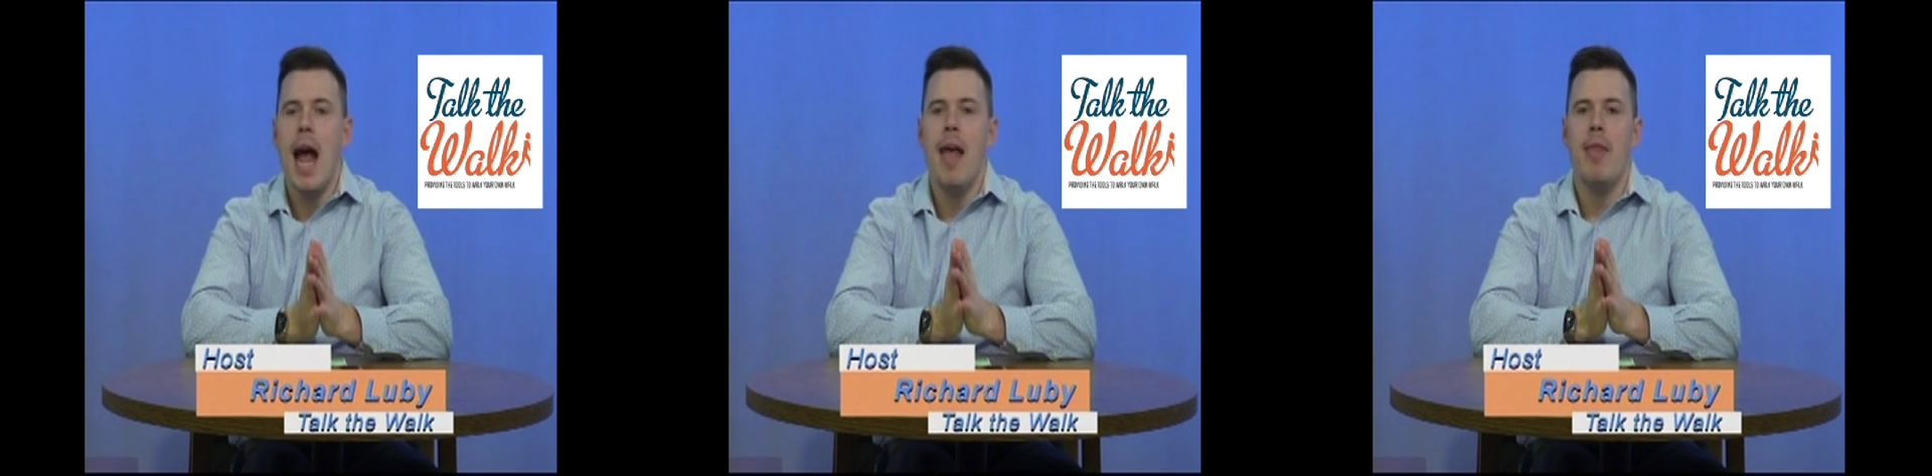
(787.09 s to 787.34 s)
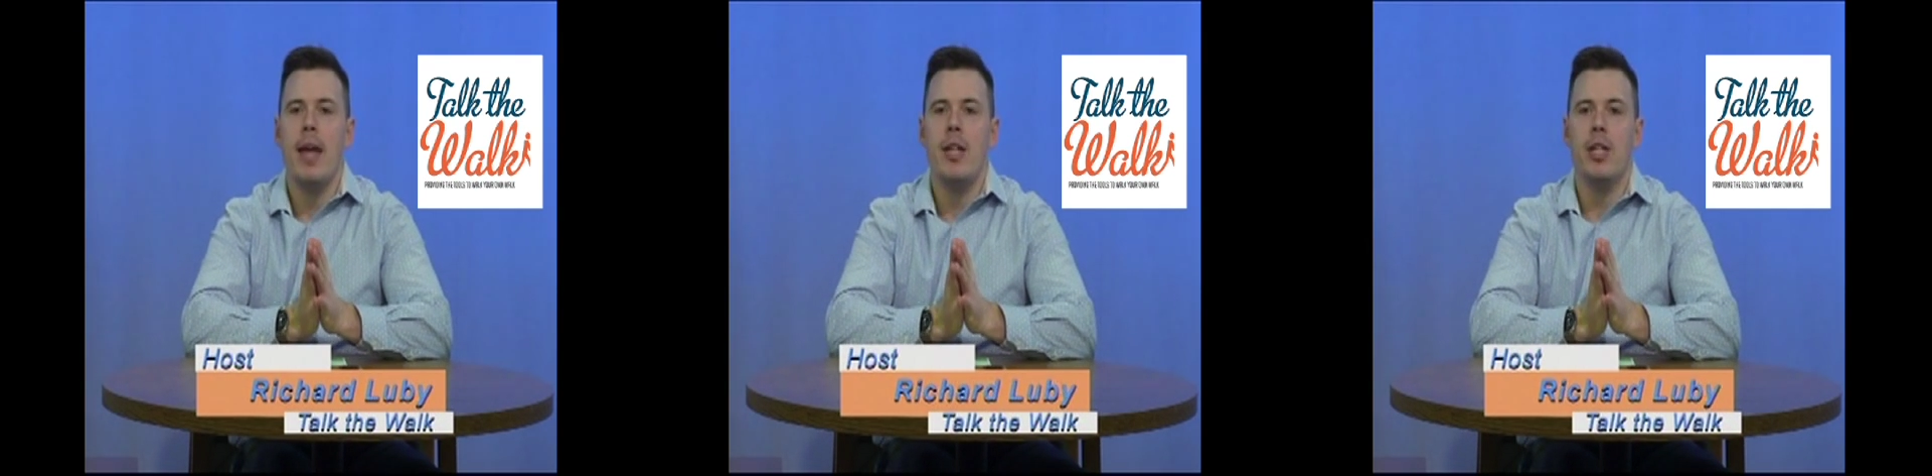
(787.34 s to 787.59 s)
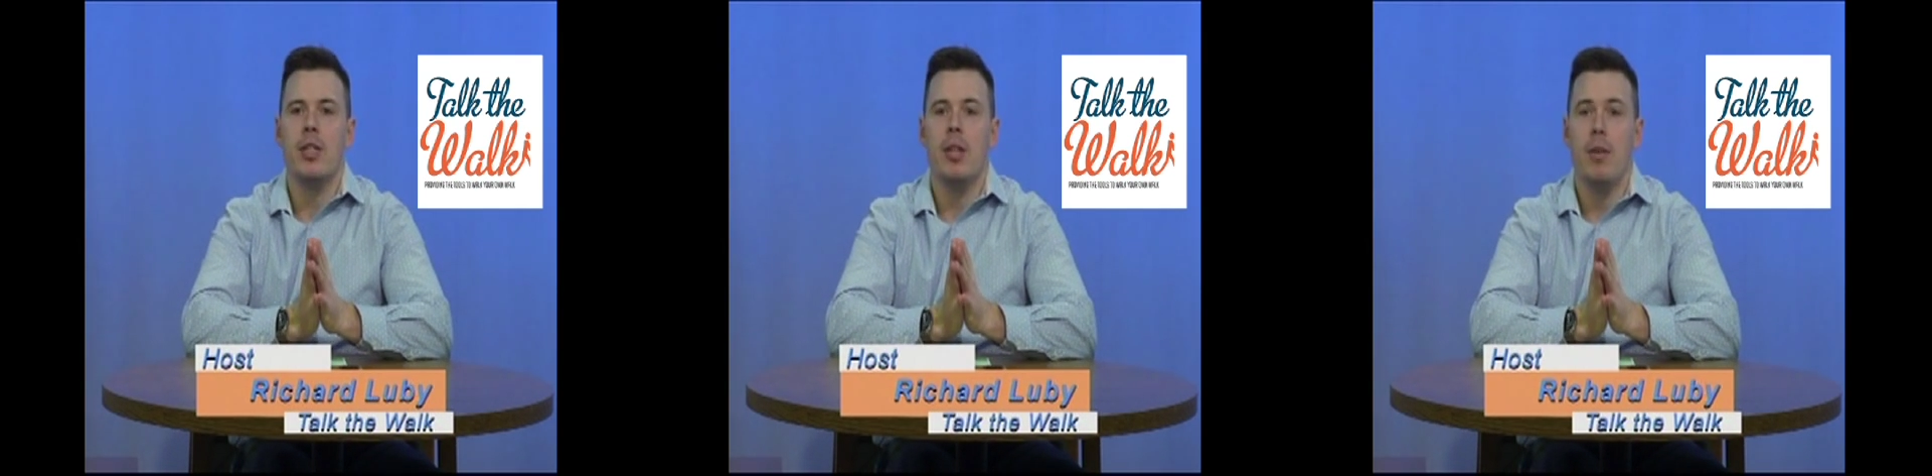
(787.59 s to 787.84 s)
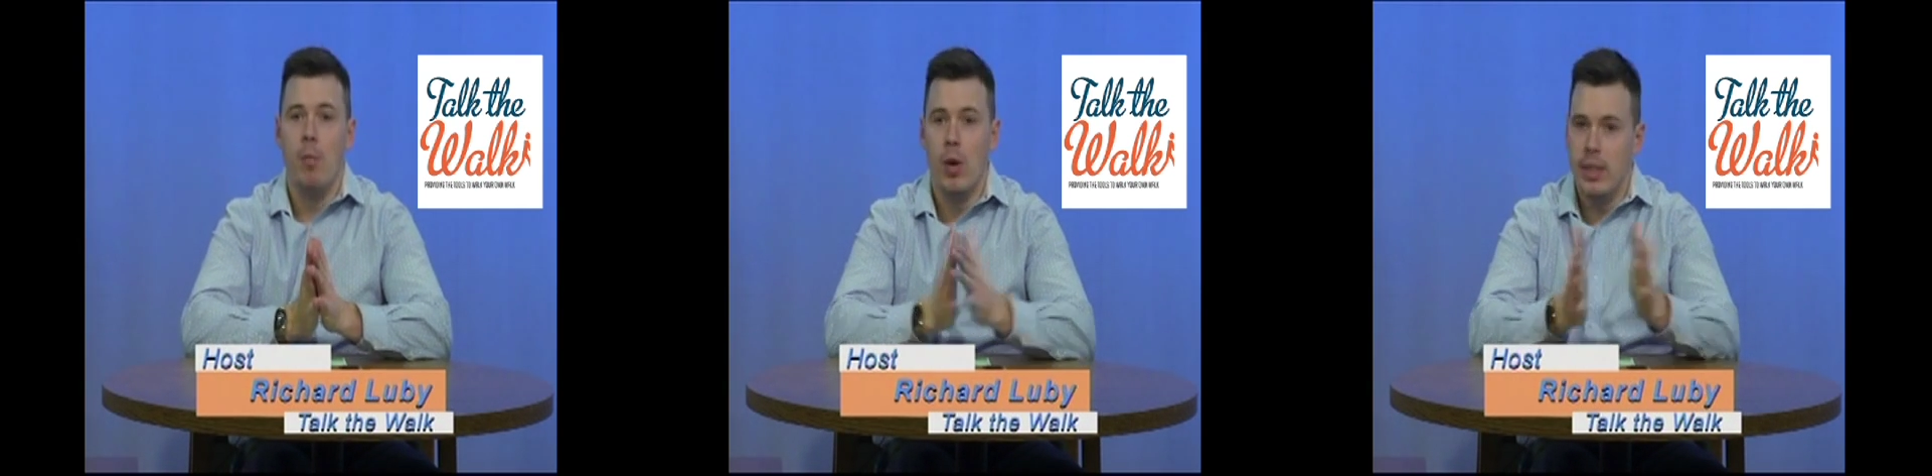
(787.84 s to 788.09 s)
and they
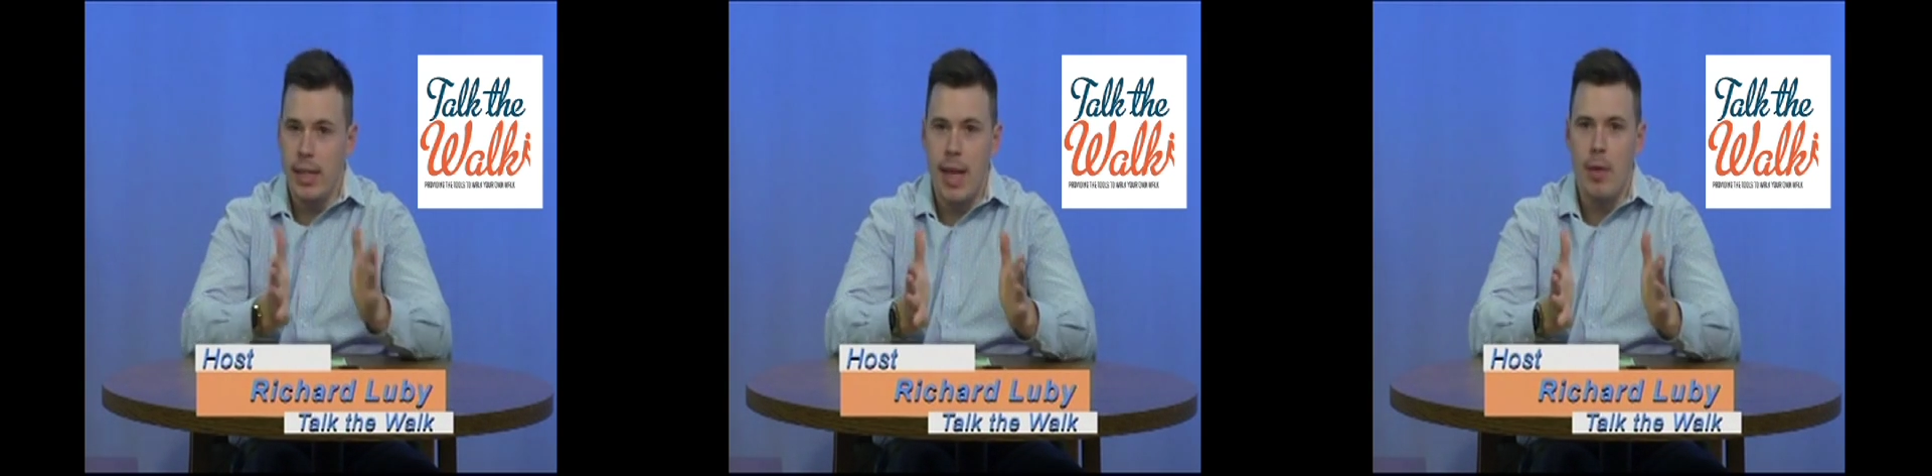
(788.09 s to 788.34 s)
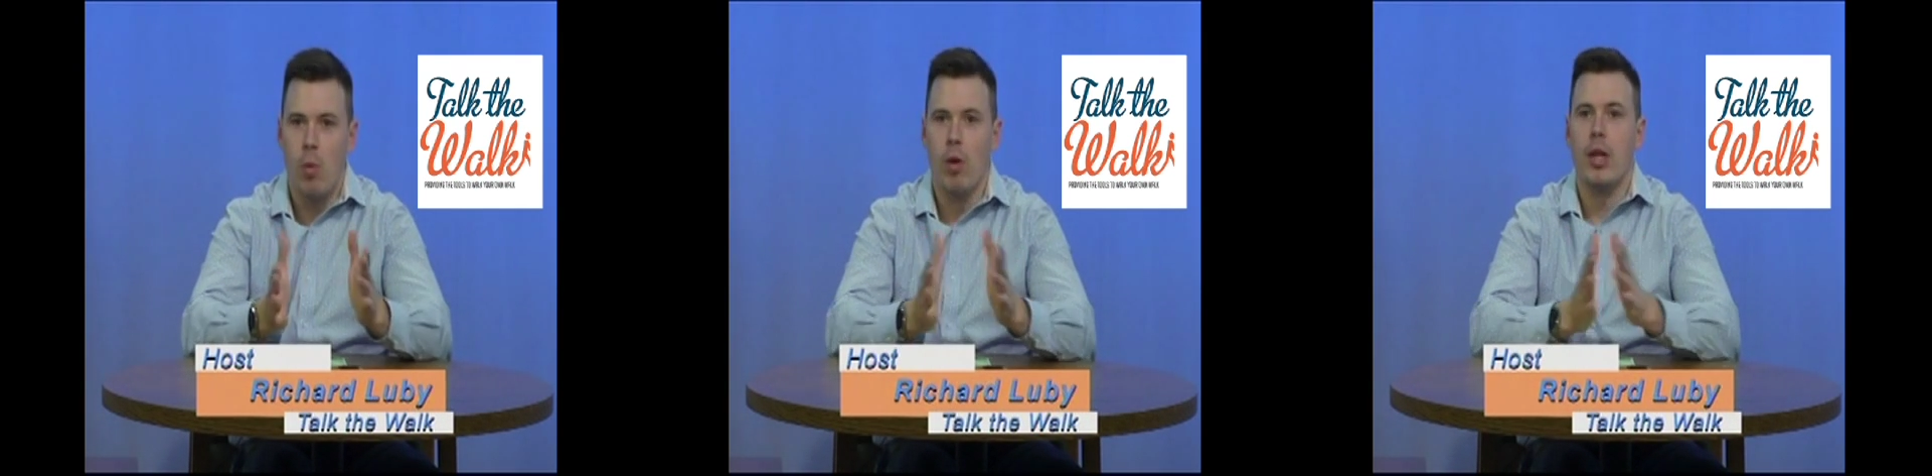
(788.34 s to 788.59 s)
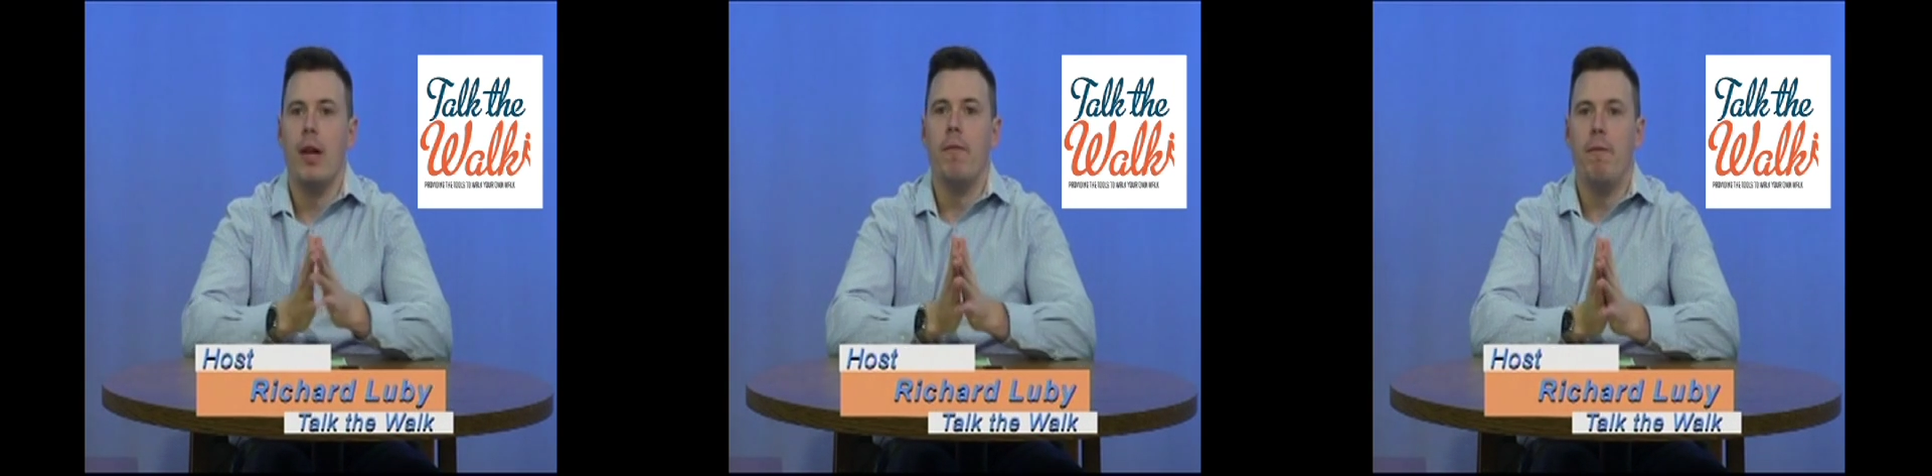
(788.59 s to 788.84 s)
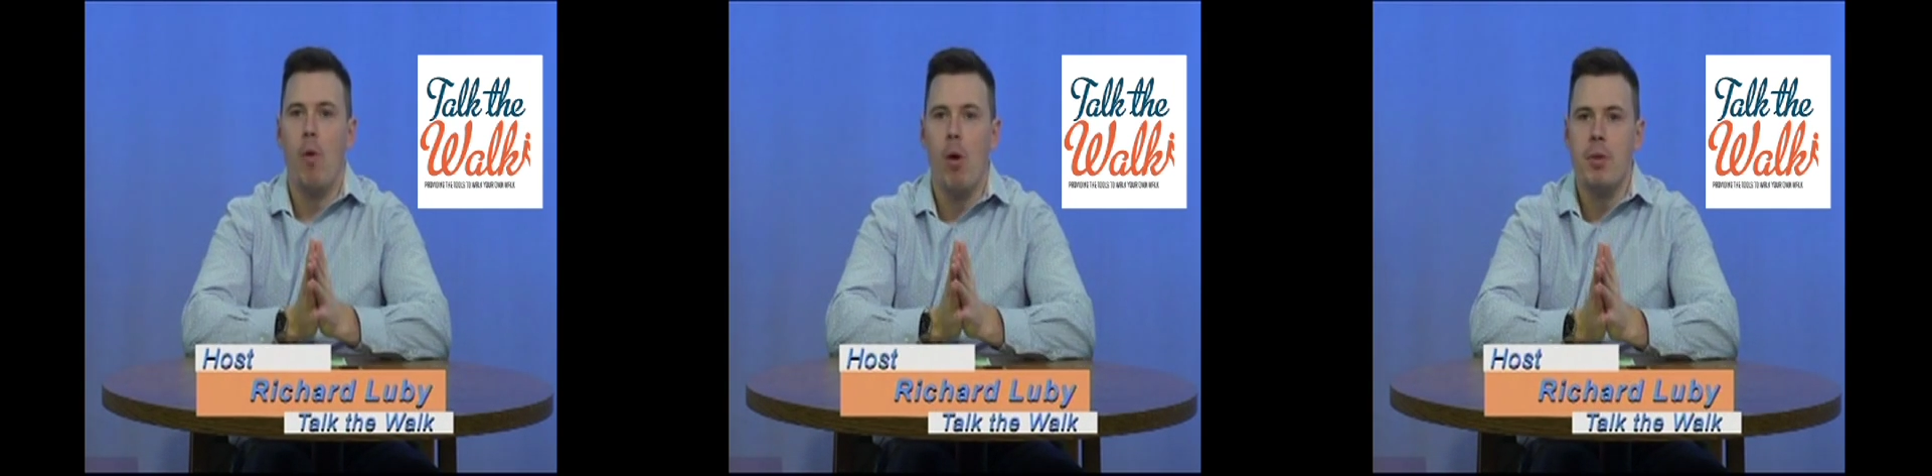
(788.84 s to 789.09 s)
just, once again, the word
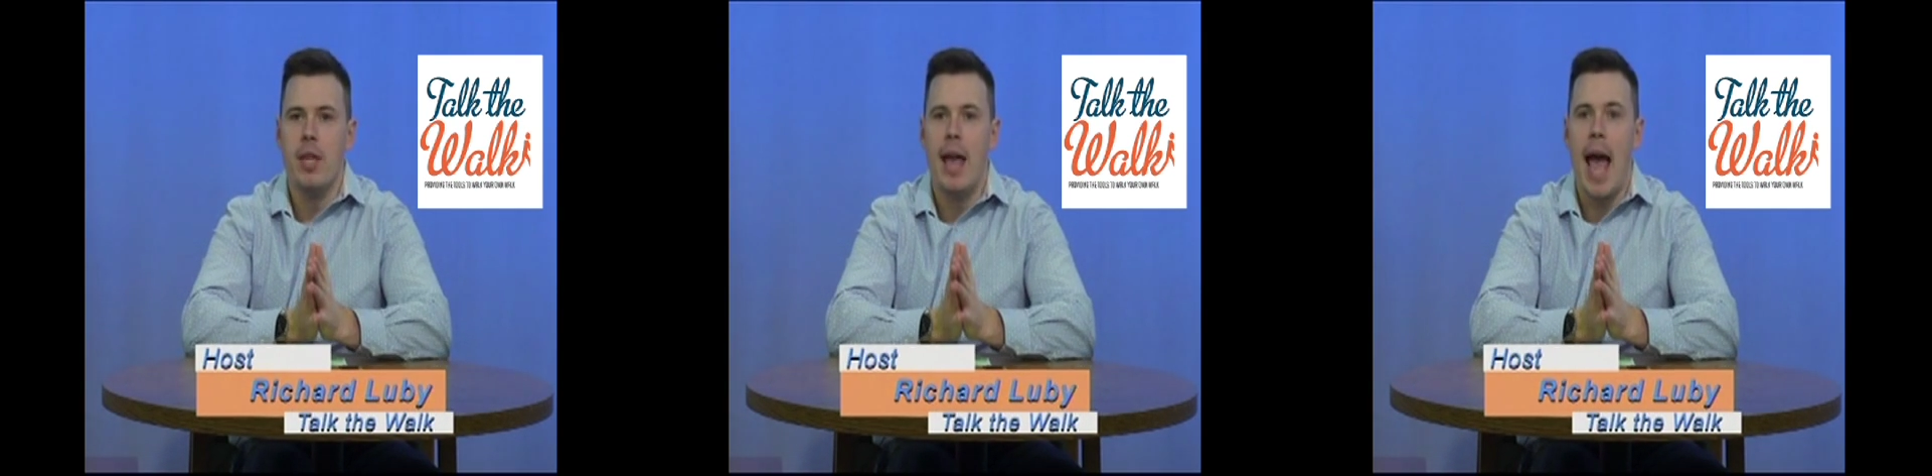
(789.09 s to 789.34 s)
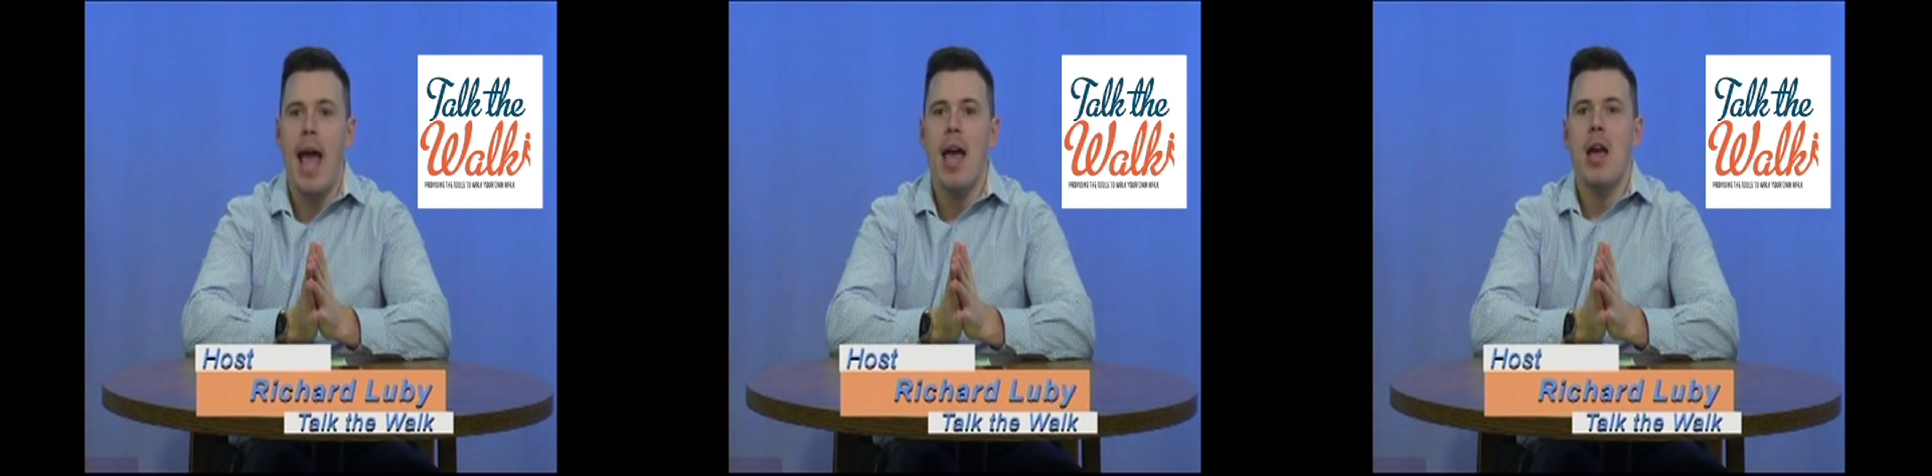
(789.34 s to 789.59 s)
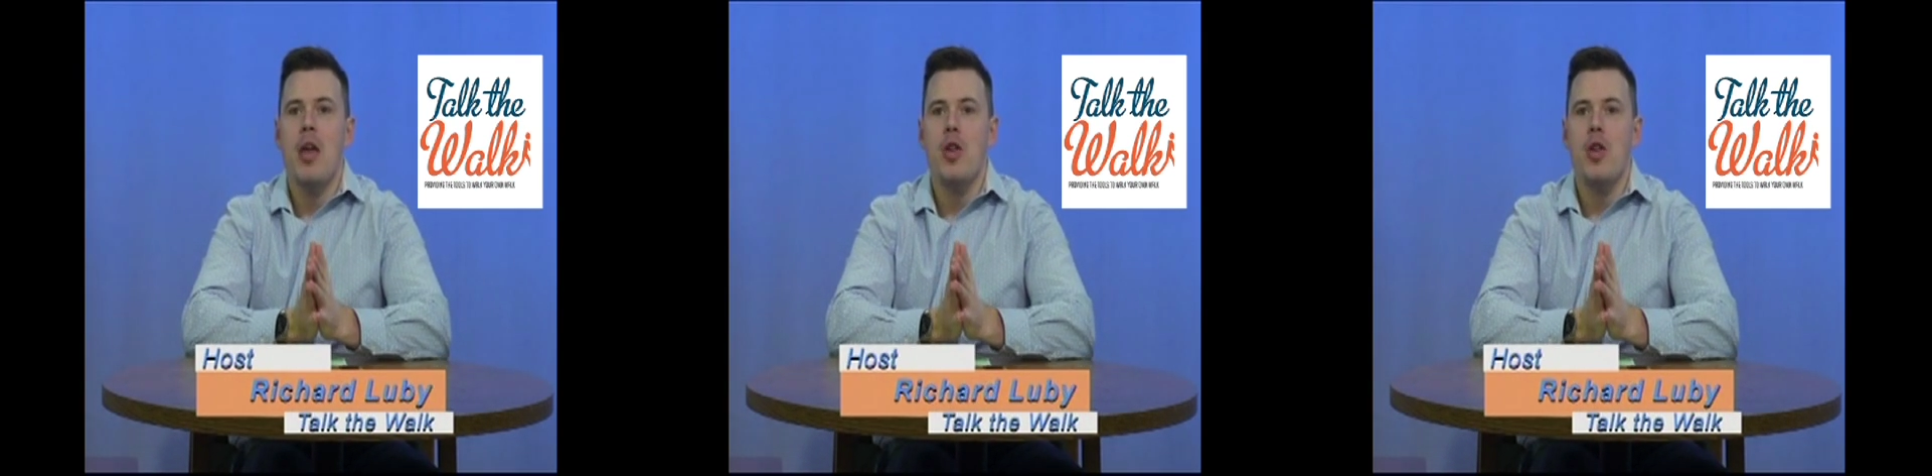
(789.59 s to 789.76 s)
conform to that.